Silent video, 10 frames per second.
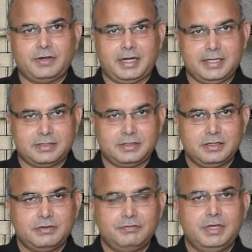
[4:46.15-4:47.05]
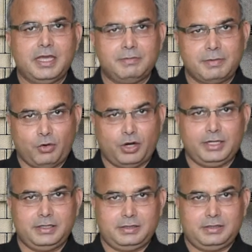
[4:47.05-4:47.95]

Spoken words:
far as we have a body,